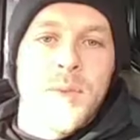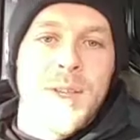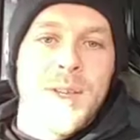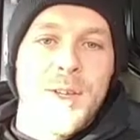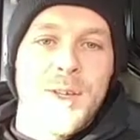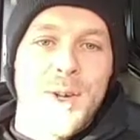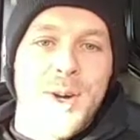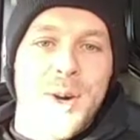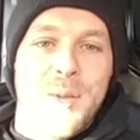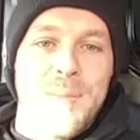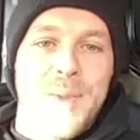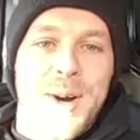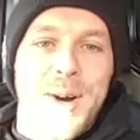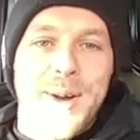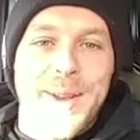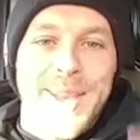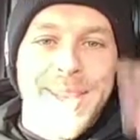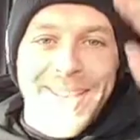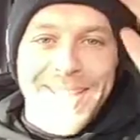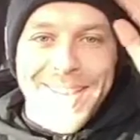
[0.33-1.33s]
Good
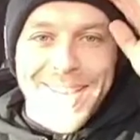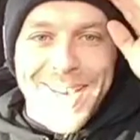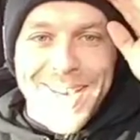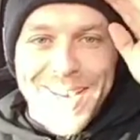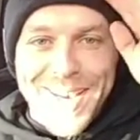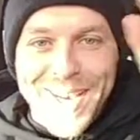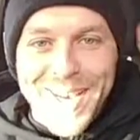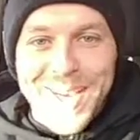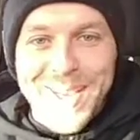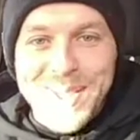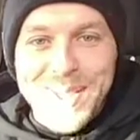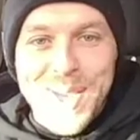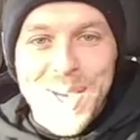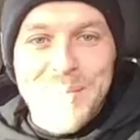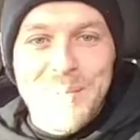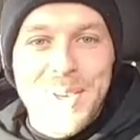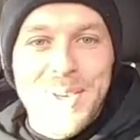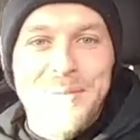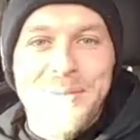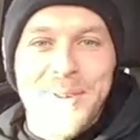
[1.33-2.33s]
morning, guys.
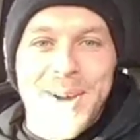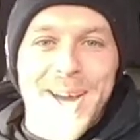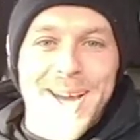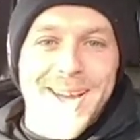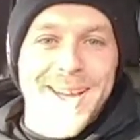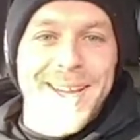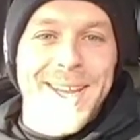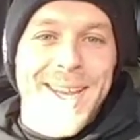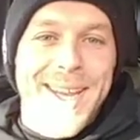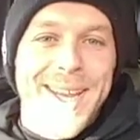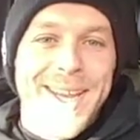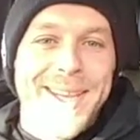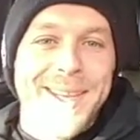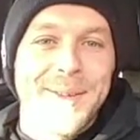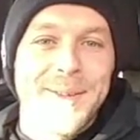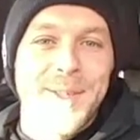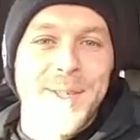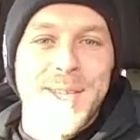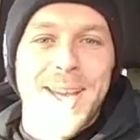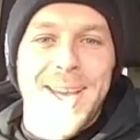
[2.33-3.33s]
Happy Friday.
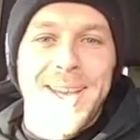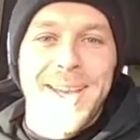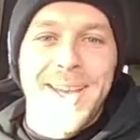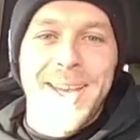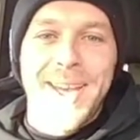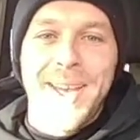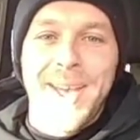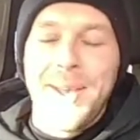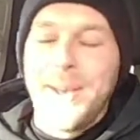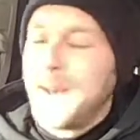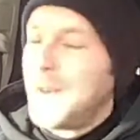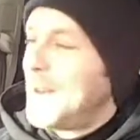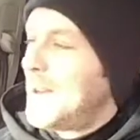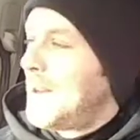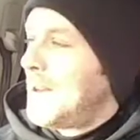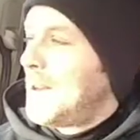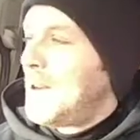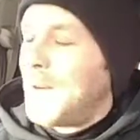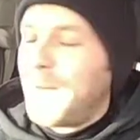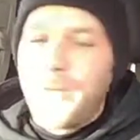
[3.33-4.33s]
Si here.
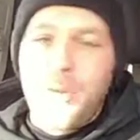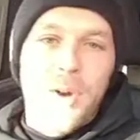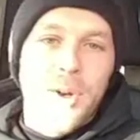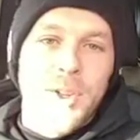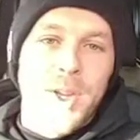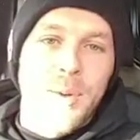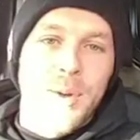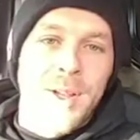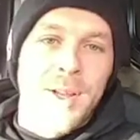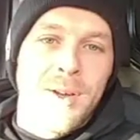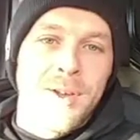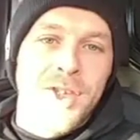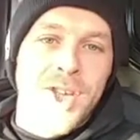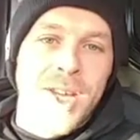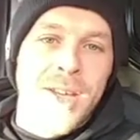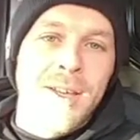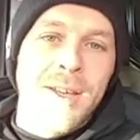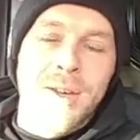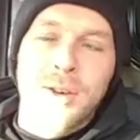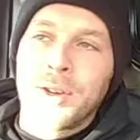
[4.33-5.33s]
Thought I'd do a little
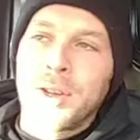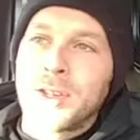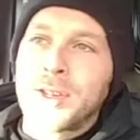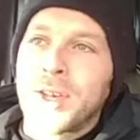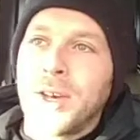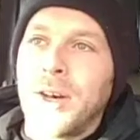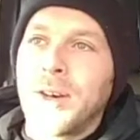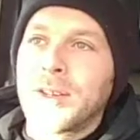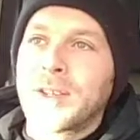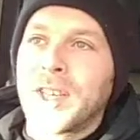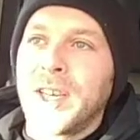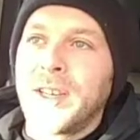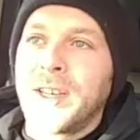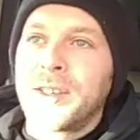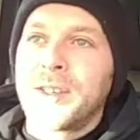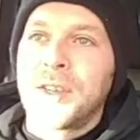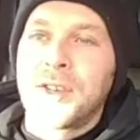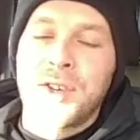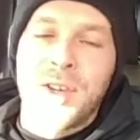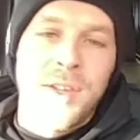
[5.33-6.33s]
cheeky gunner talk, seeing
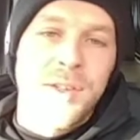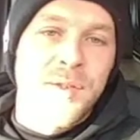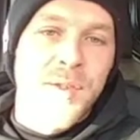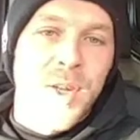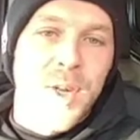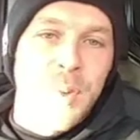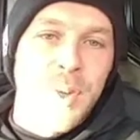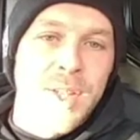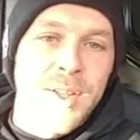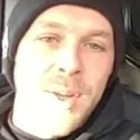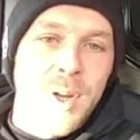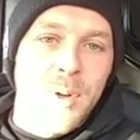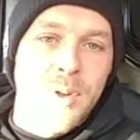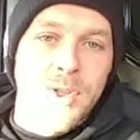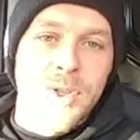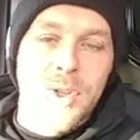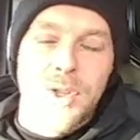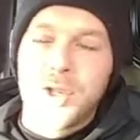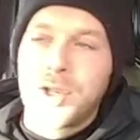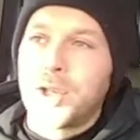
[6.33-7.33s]
as the transfer
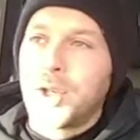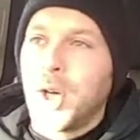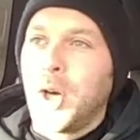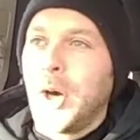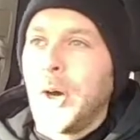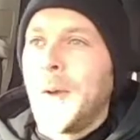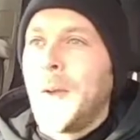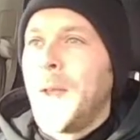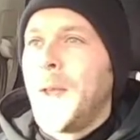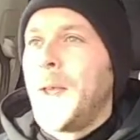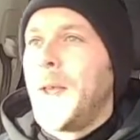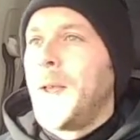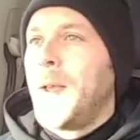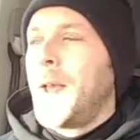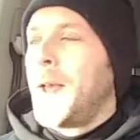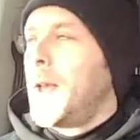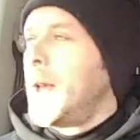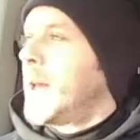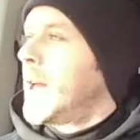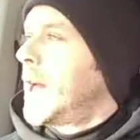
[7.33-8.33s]
window's just shut.
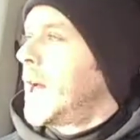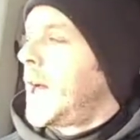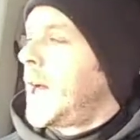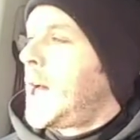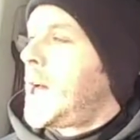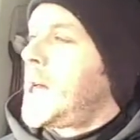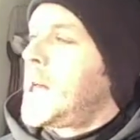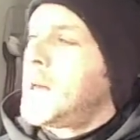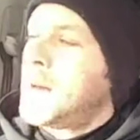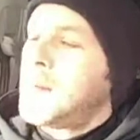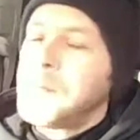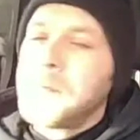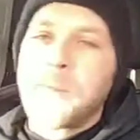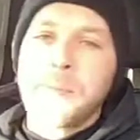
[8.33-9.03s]
A